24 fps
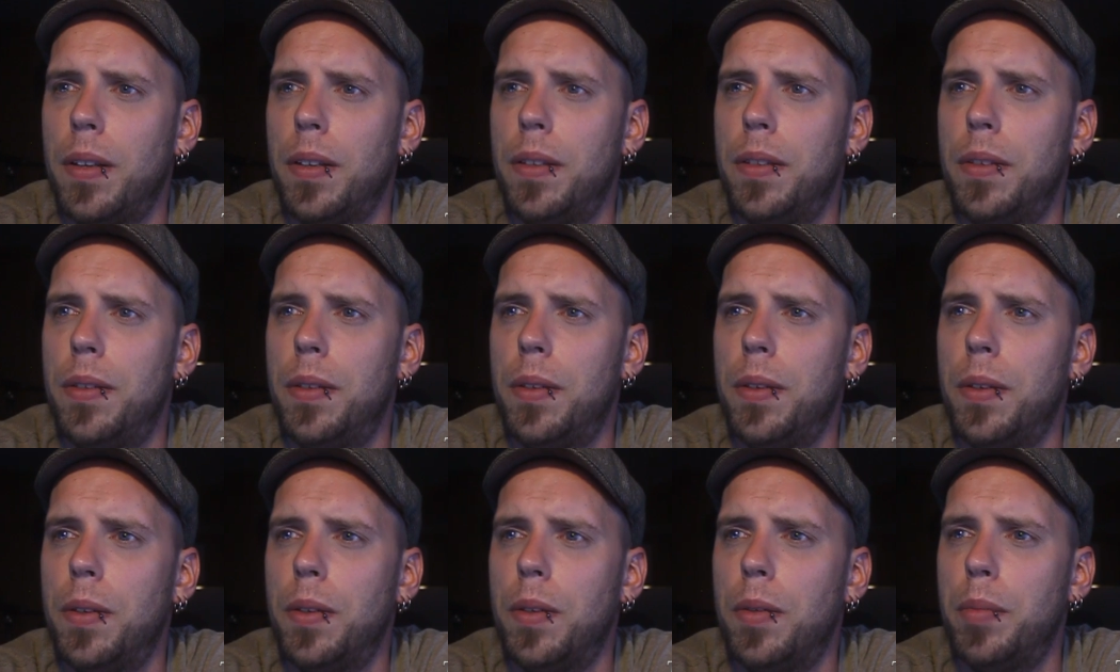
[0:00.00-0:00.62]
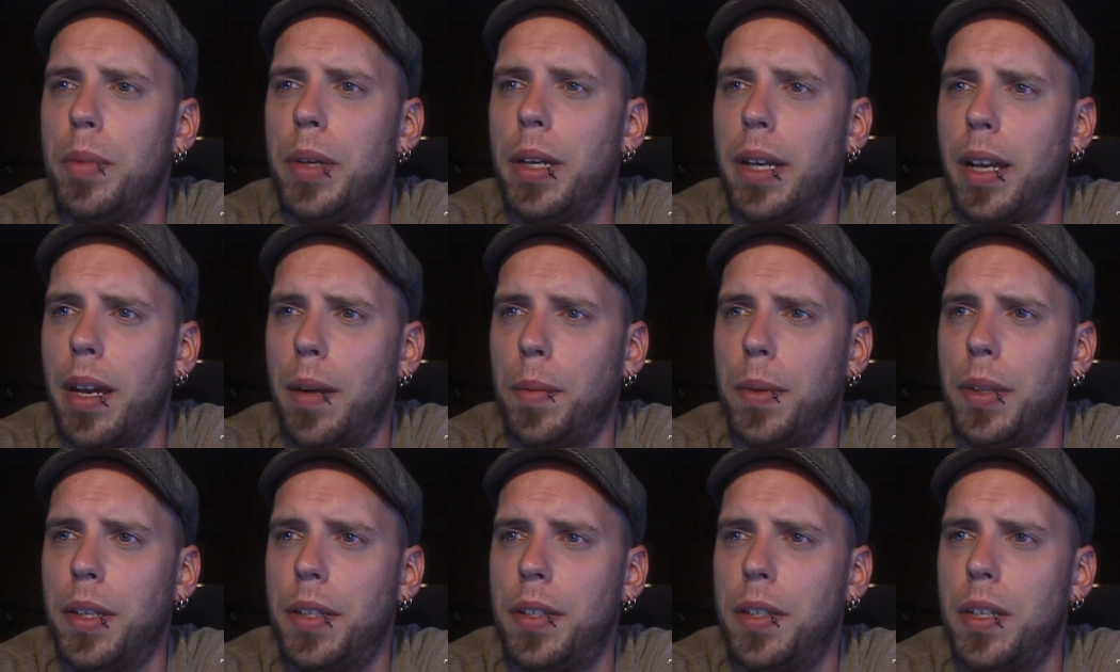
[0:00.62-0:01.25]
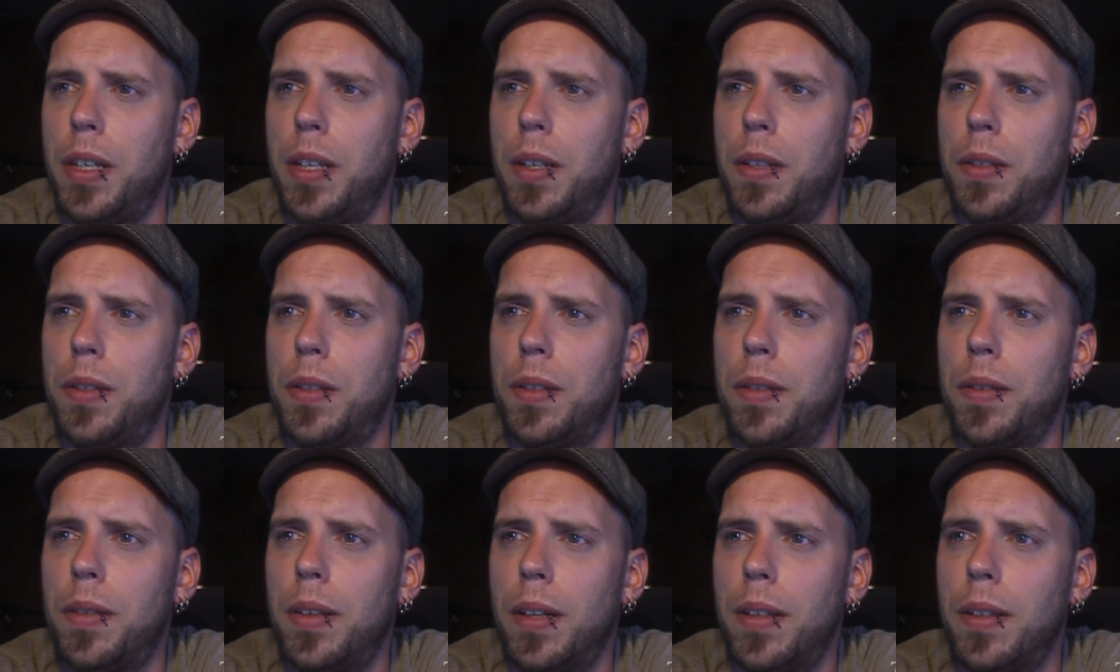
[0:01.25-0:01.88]
to being able to teach
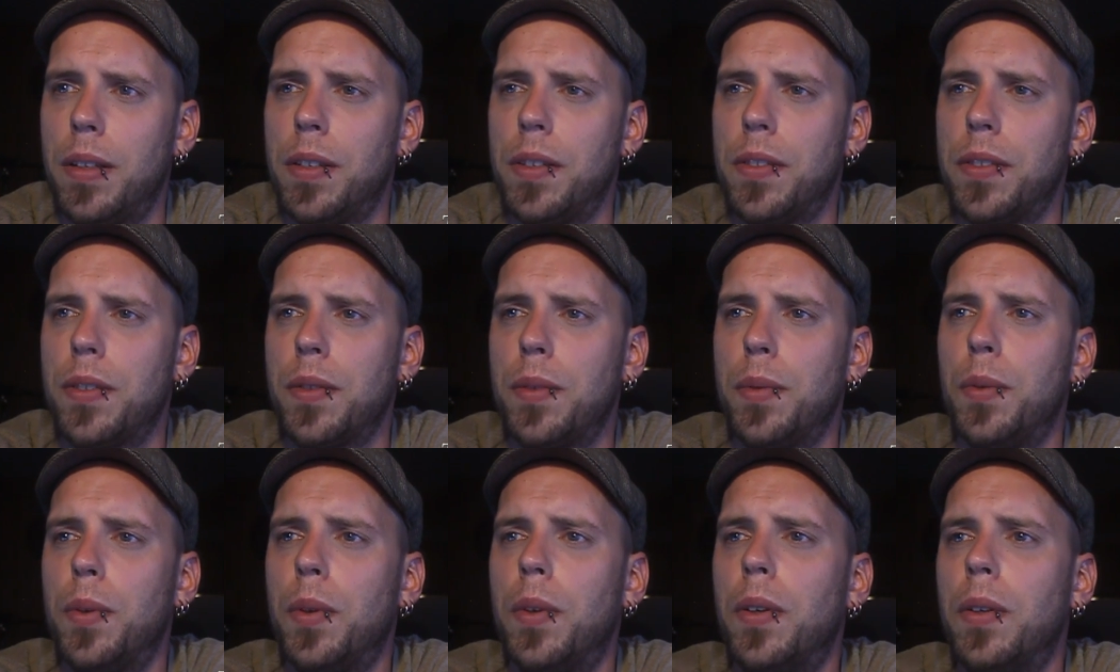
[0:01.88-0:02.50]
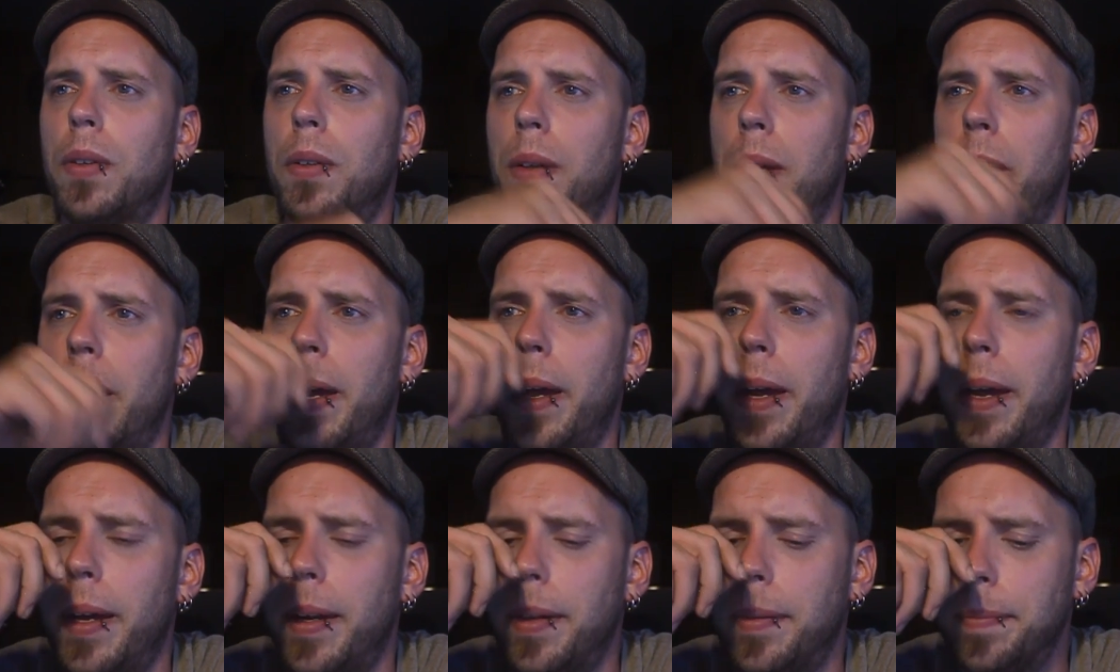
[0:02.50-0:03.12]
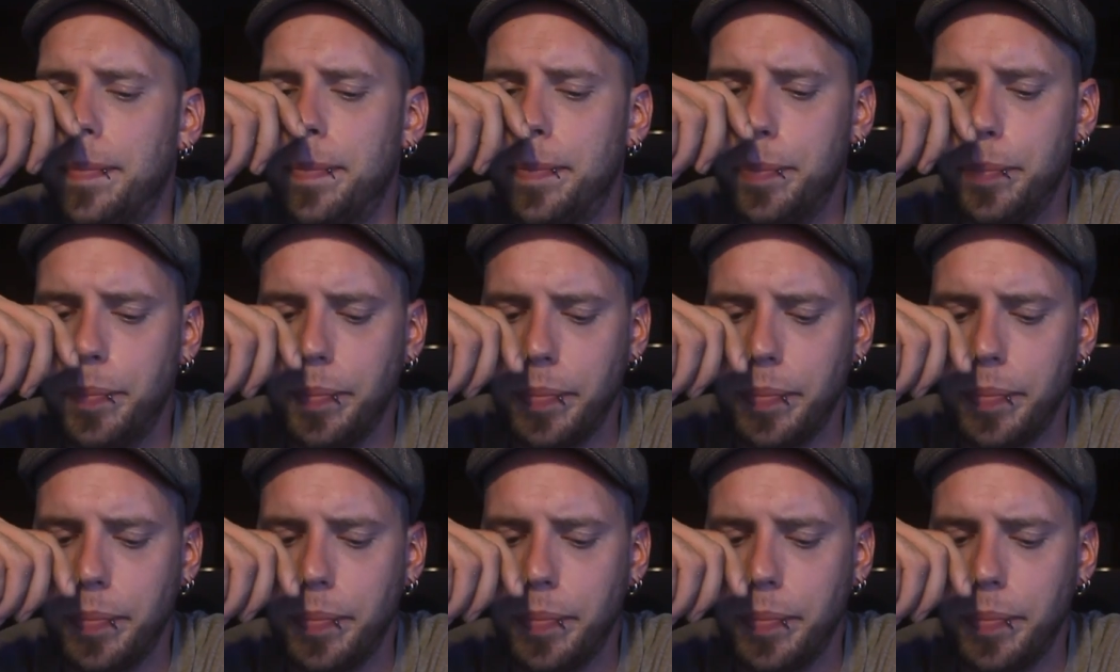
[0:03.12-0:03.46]
at this school. And